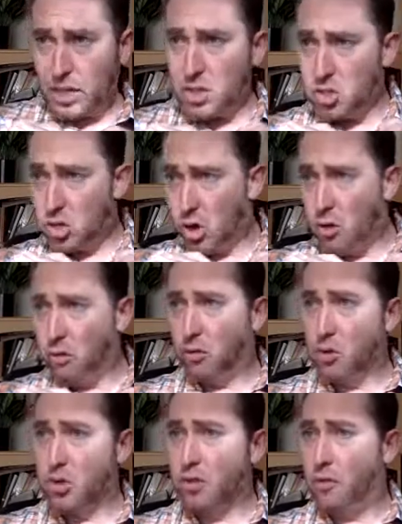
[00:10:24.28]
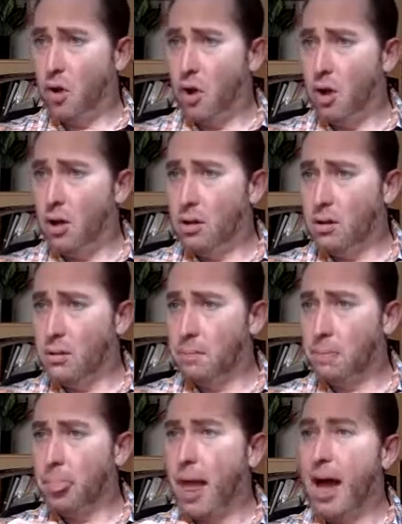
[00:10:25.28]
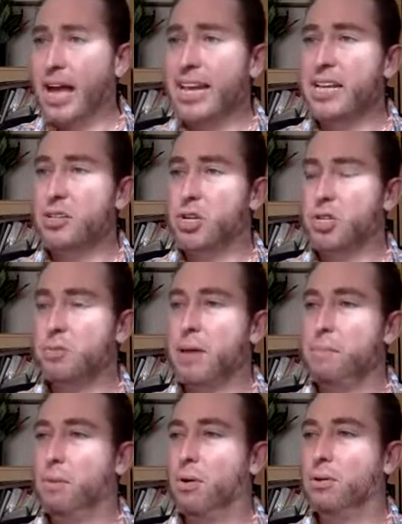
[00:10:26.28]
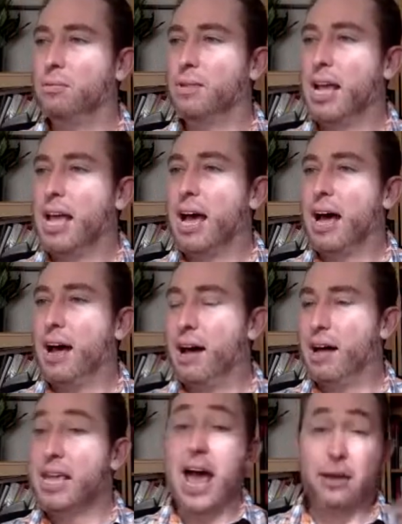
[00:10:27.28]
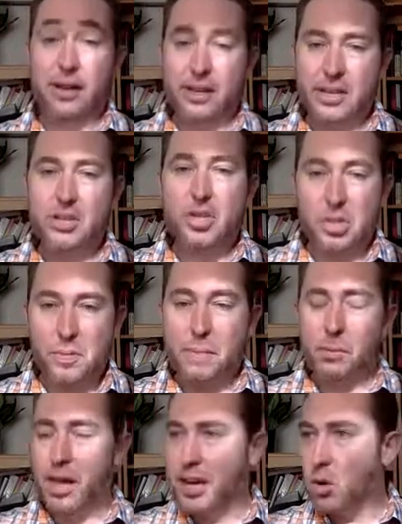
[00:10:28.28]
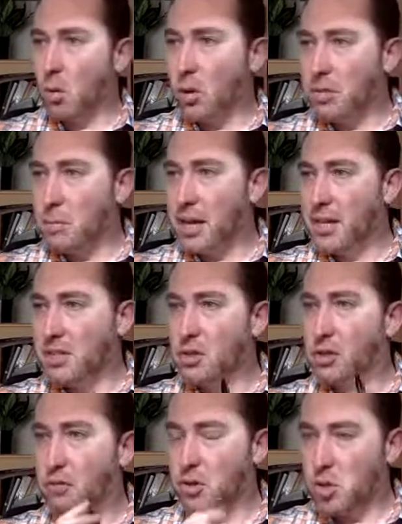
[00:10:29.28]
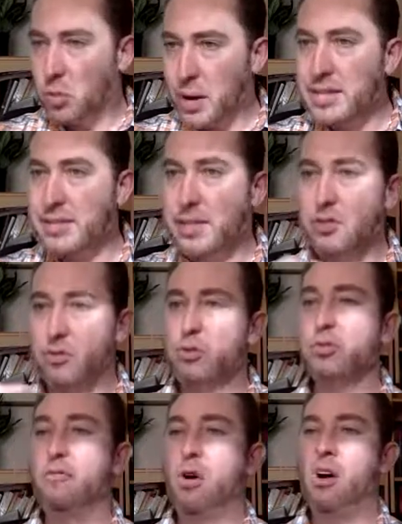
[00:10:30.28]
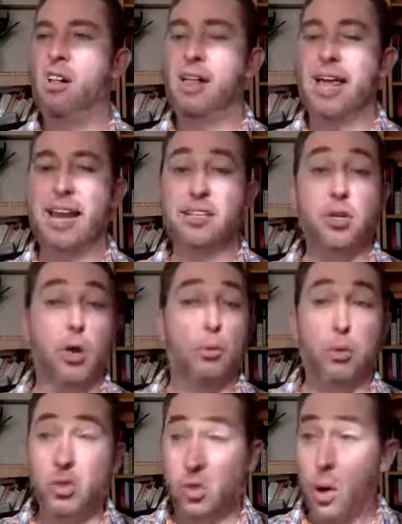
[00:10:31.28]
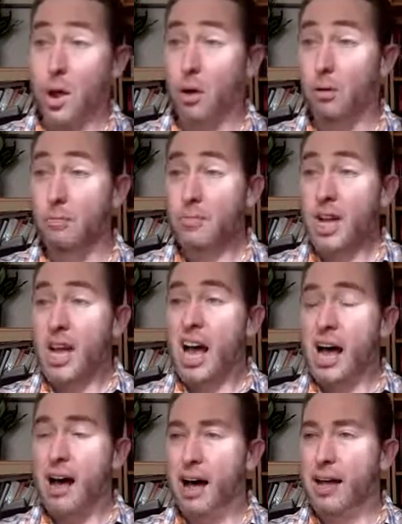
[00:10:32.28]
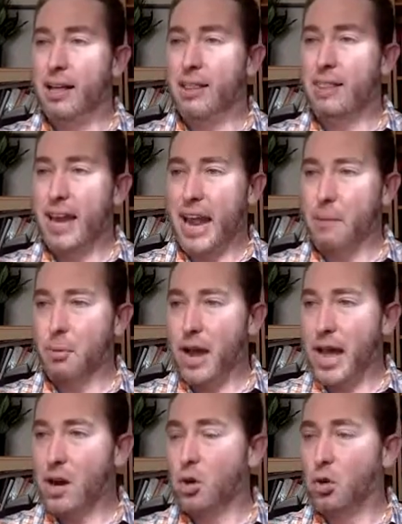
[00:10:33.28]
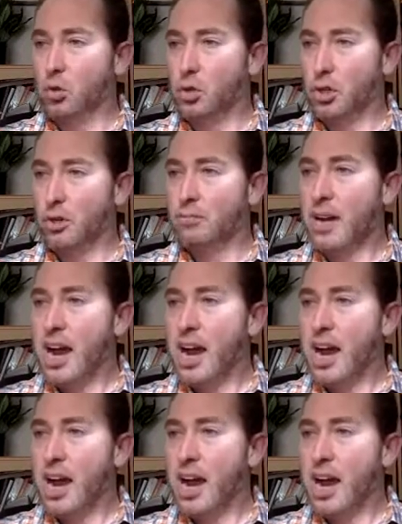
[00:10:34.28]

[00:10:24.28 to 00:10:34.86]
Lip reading: So first of all, indigenous people had ignored the peninsula for two reasons. First of all, it had terrible soil that hampered agriculture.